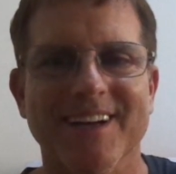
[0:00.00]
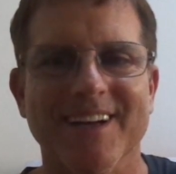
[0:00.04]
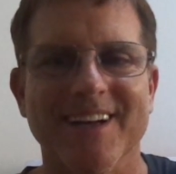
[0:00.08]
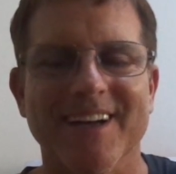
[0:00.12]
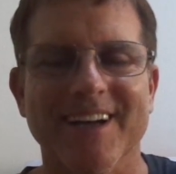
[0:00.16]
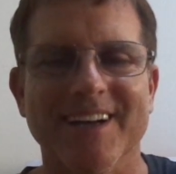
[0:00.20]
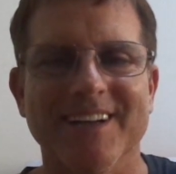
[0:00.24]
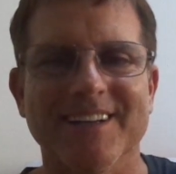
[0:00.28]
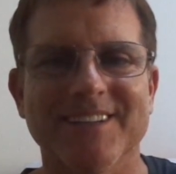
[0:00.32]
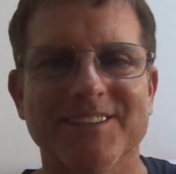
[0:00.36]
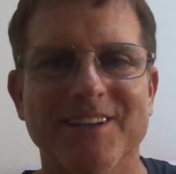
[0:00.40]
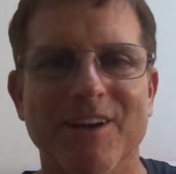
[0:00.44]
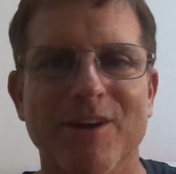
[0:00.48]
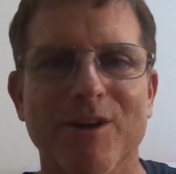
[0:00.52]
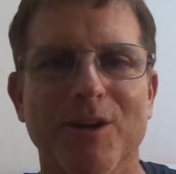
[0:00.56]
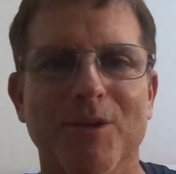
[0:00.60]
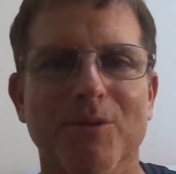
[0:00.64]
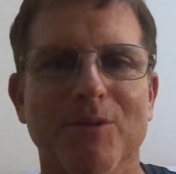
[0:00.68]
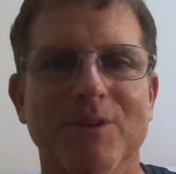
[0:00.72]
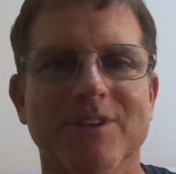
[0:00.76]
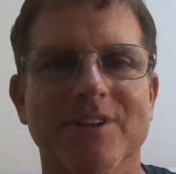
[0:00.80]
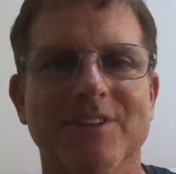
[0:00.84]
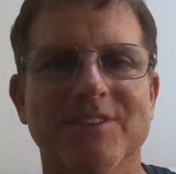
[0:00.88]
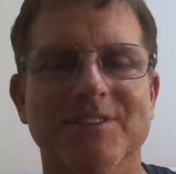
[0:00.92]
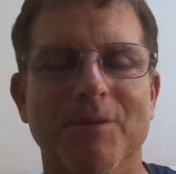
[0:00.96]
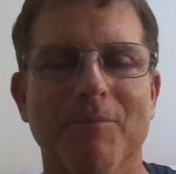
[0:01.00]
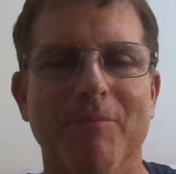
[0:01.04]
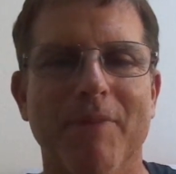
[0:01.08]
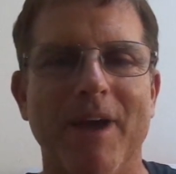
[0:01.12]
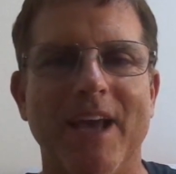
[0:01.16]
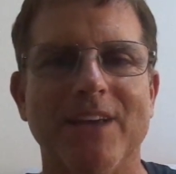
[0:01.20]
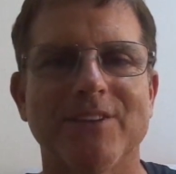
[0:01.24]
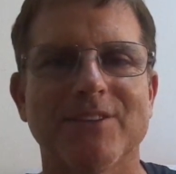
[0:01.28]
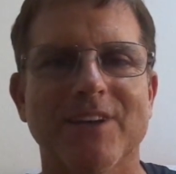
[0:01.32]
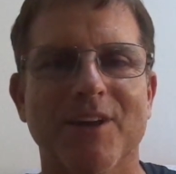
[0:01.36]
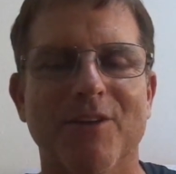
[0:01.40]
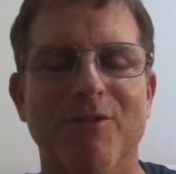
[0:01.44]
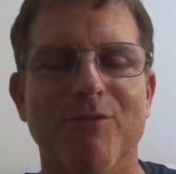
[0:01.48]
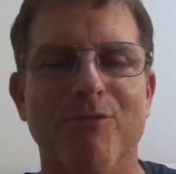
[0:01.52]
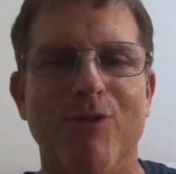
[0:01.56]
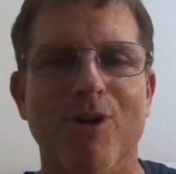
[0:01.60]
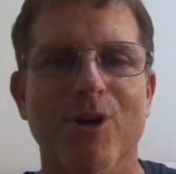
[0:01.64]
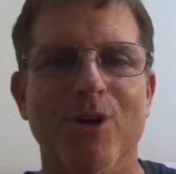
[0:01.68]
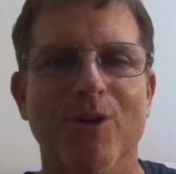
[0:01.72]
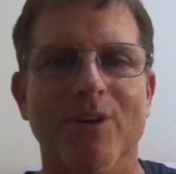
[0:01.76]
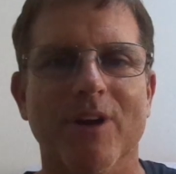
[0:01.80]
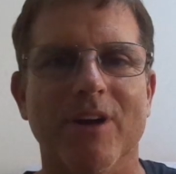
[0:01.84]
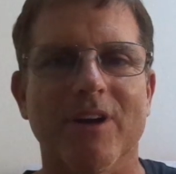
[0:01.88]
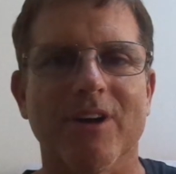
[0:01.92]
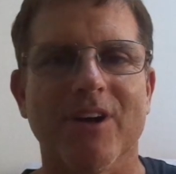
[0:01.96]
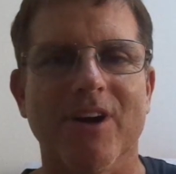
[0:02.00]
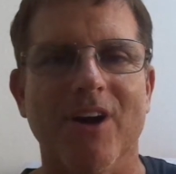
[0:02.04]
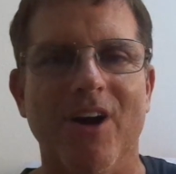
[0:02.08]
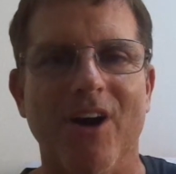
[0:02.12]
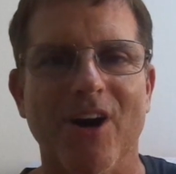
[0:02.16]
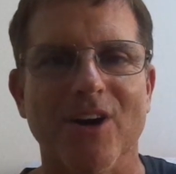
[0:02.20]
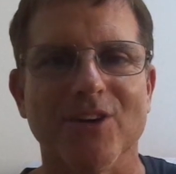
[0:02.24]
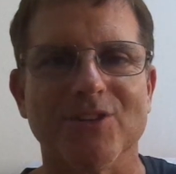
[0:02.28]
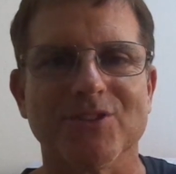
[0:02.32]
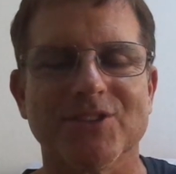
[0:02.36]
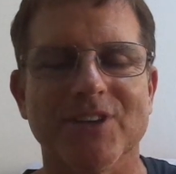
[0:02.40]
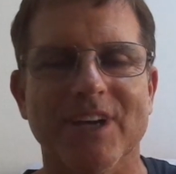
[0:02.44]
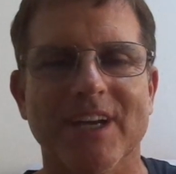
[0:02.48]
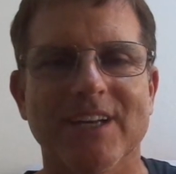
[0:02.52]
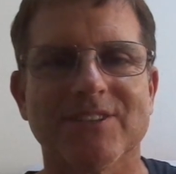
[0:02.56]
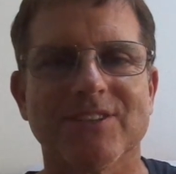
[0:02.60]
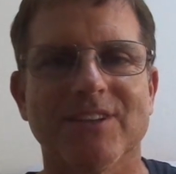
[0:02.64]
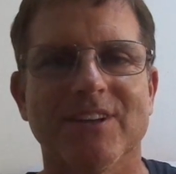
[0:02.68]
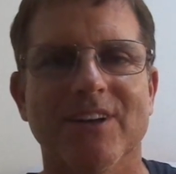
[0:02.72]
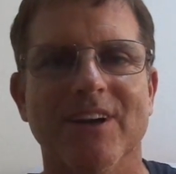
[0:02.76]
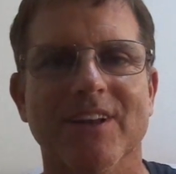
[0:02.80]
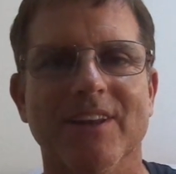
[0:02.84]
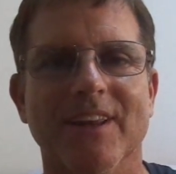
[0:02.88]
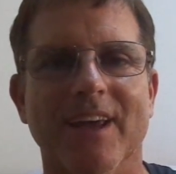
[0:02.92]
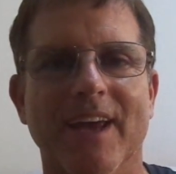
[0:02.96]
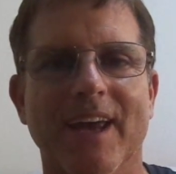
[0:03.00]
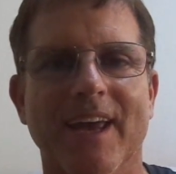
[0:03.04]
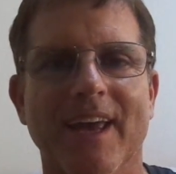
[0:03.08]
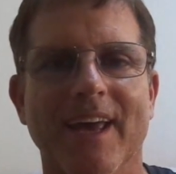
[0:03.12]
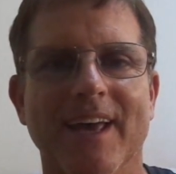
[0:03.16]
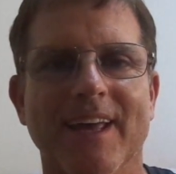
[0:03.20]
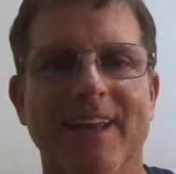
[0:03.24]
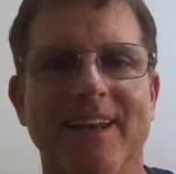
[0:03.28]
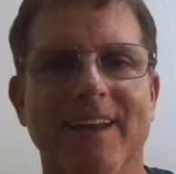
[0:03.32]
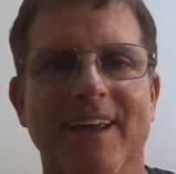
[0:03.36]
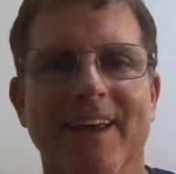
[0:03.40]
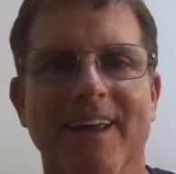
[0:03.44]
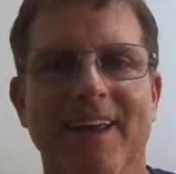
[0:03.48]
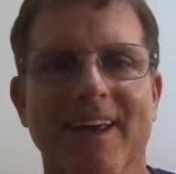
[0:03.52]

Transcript: uh, Jerry with this amazing throw to conk Jason on the head,